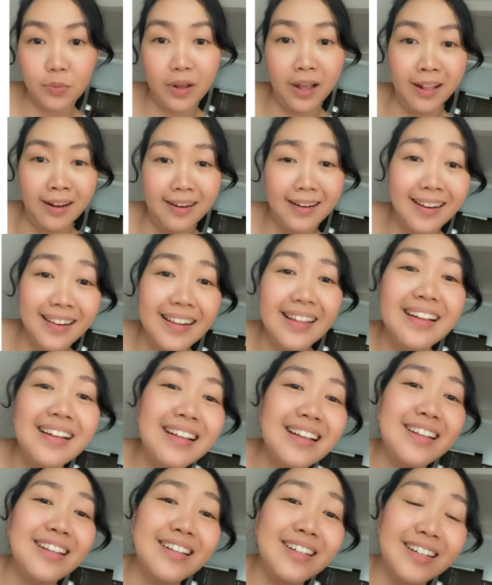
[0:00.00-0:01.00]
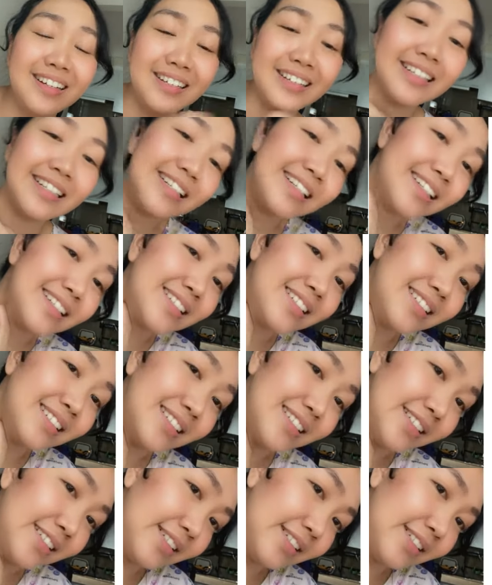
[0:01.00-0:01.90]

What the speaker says: well.